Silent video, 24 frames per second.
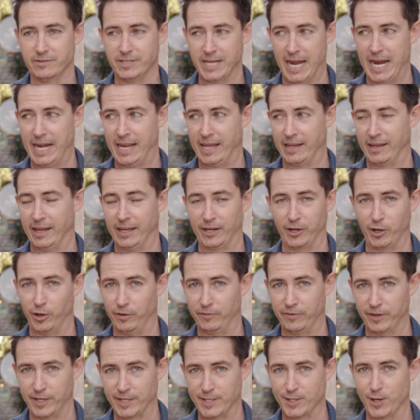dating and
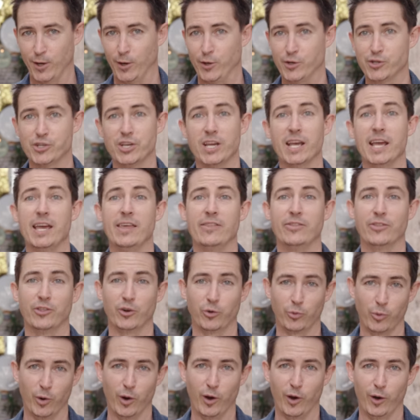confidence coach in
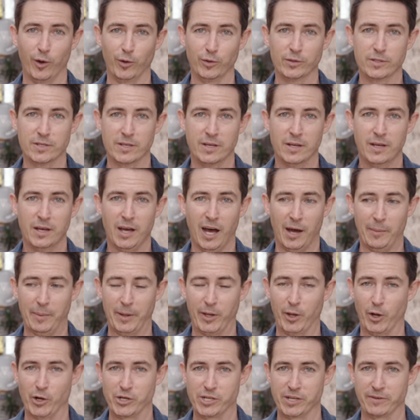the world. I've
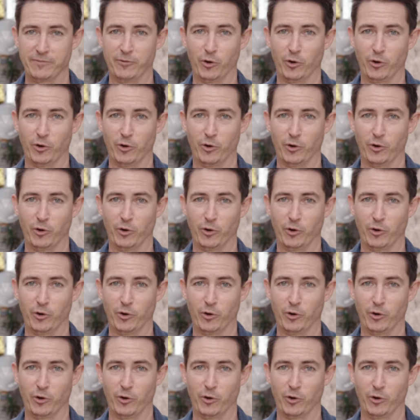been coaching